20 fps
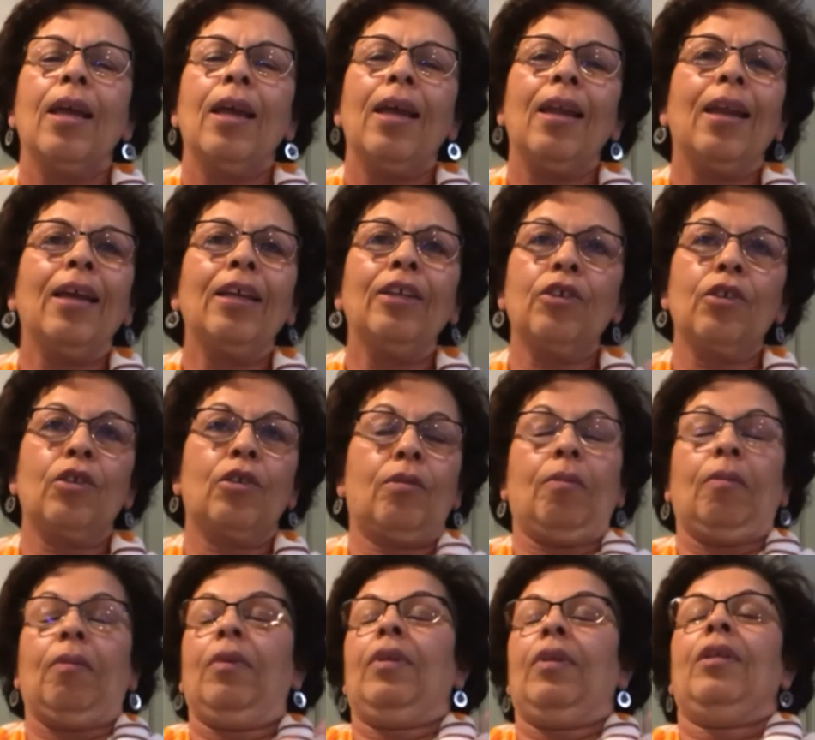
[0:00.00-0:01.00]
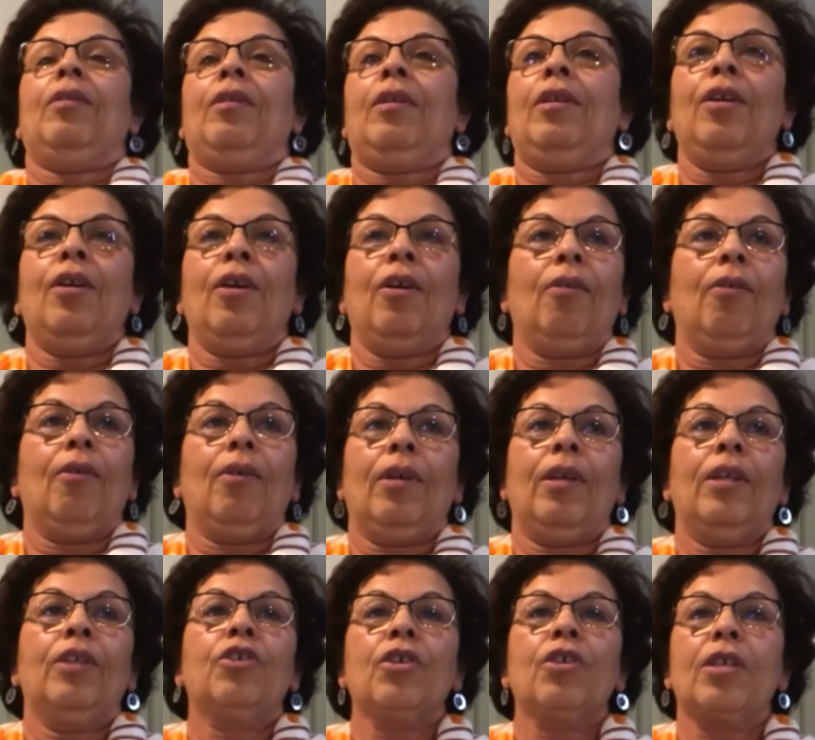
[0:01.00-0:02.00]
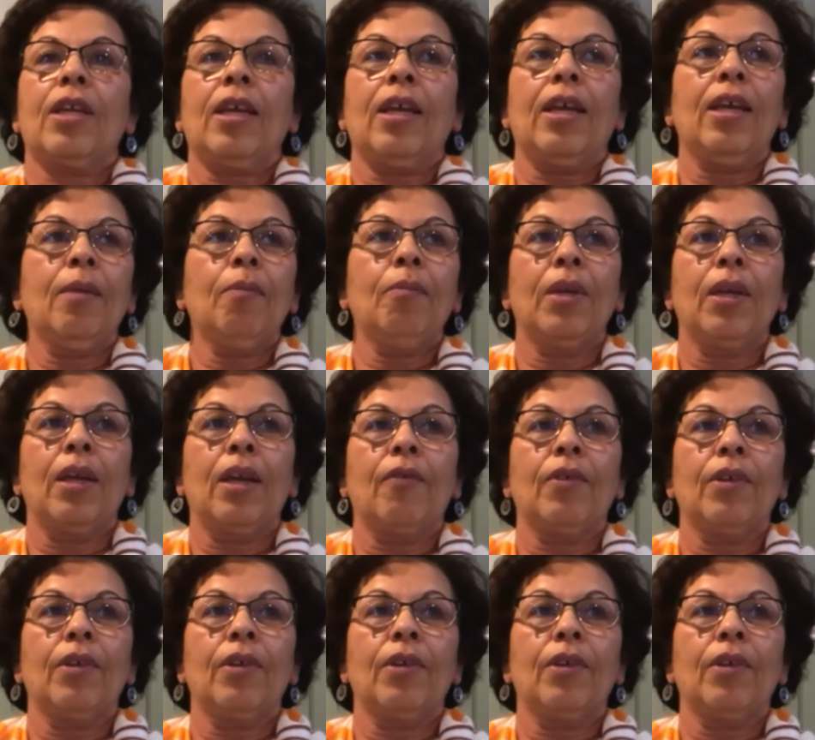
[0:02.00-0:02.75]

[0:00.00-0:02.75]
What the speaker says: And I just, it just hit me,